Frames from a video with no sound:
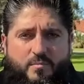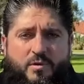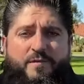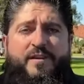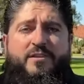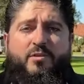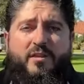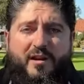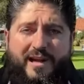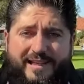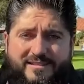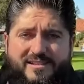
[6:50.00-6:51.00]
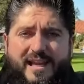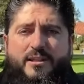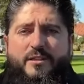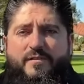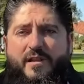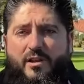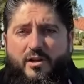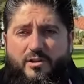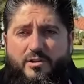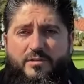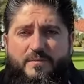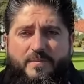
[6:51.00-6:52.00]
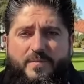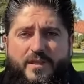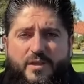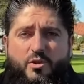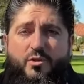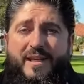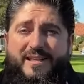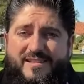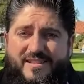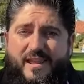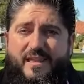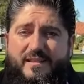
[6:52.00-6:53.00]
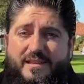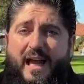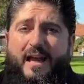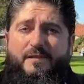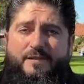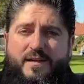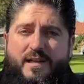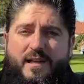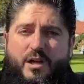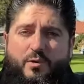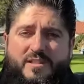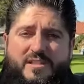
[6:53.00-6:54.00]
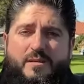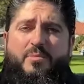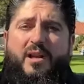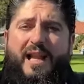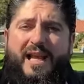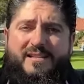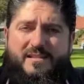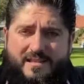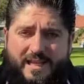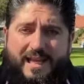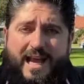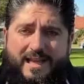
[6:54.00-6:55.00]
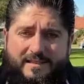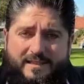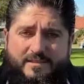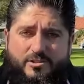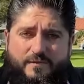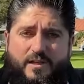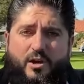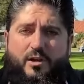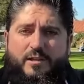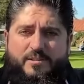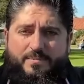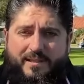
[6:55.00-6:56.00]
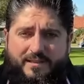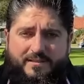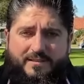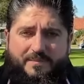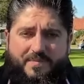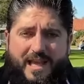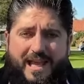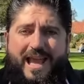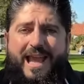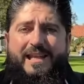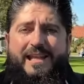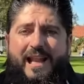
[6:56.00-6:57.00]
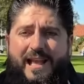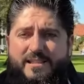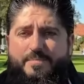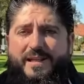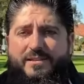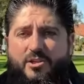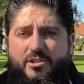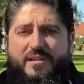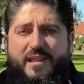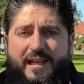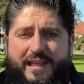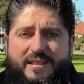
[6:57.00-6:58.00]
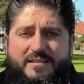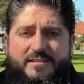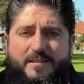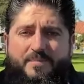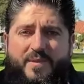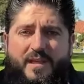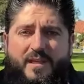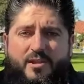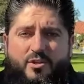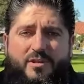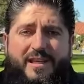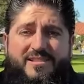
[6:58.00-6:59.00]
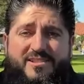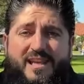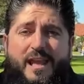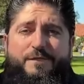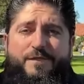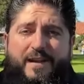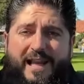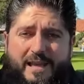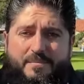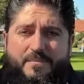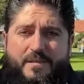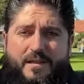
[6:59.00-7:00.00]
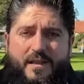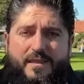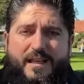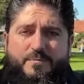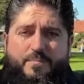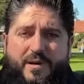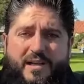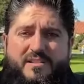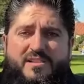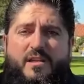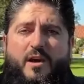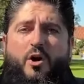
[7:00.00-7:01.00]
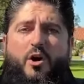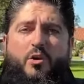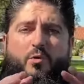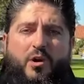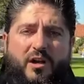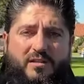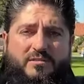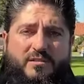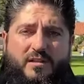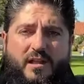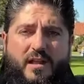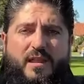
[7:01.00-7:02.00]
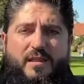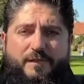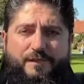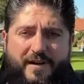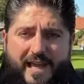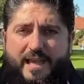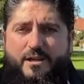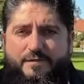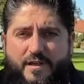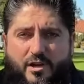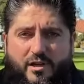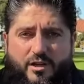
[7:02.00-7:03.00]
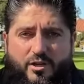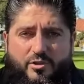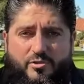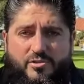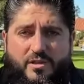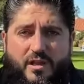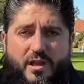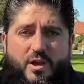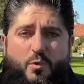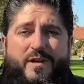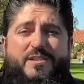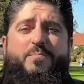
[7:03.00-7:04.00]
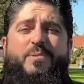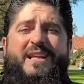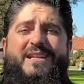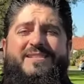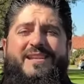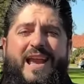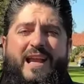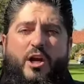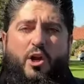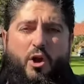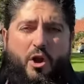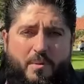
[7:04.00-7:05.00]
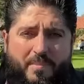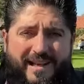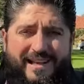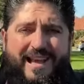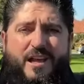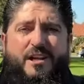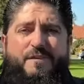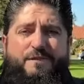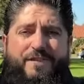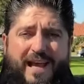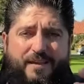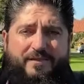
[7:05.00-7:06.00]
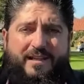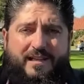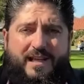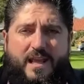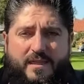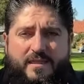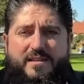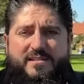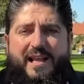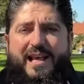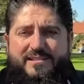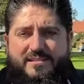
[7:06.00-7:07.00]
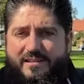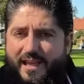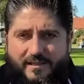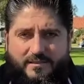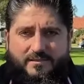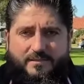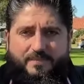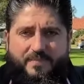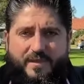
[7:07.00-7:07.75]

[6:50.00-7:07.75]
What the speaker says: Moving to the right side of the logo, you can see the dove, which symbolizes the guidance of the Holy Spirit. And last but not the least, you can see a flame that burns the whole world, the fire of the Holy Ghost, which brings a global revival in these last days.